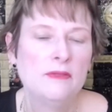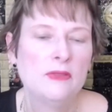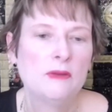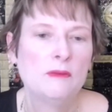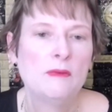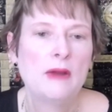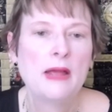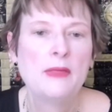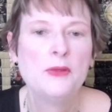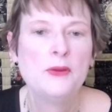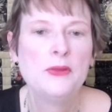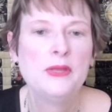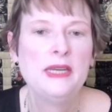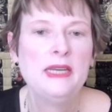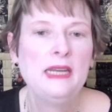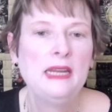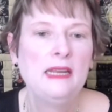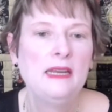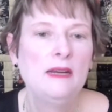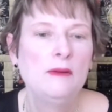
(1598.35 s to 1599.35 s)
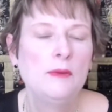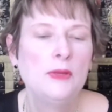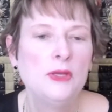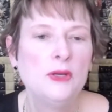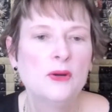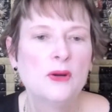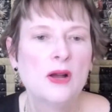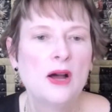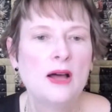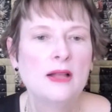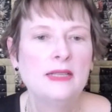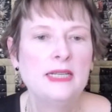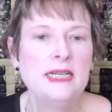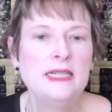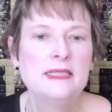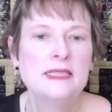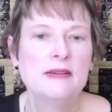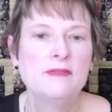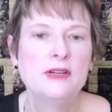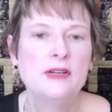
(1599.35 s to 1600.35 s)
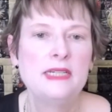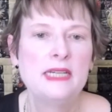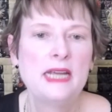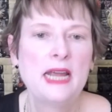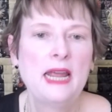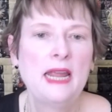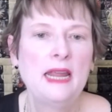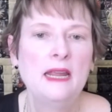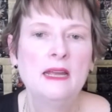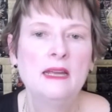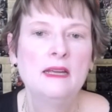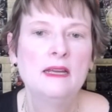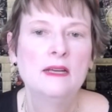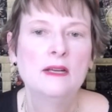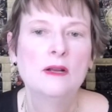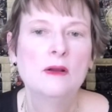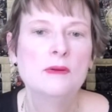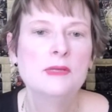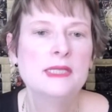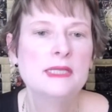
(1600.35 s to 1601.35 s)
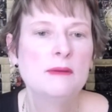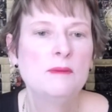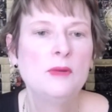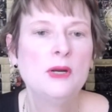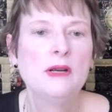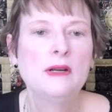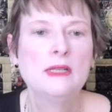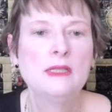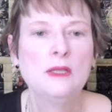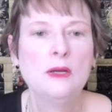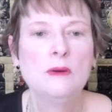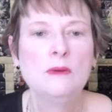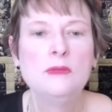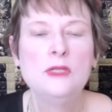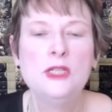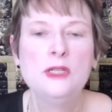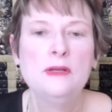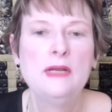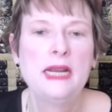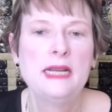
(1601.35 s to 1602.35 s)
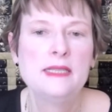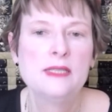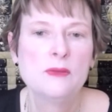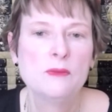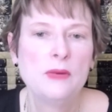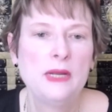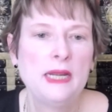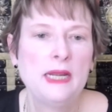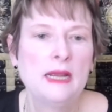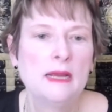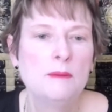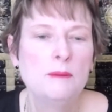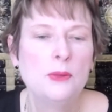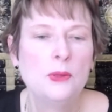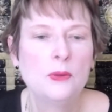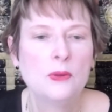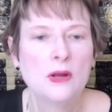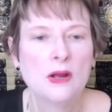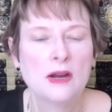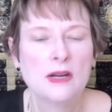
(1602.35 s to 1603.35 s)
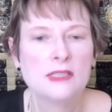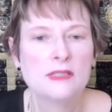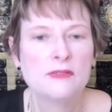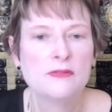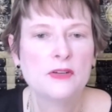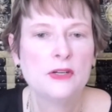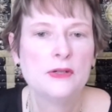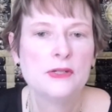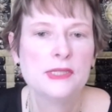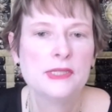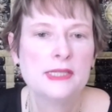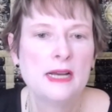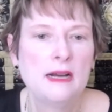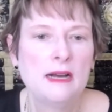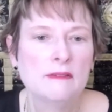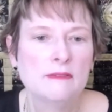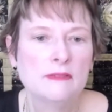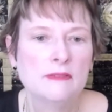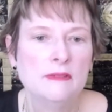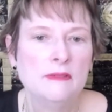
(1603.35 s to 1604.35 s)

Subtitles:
Rather than eating with your colleagues every day, go somewhere alone 2 days a week and pull cards for yourself.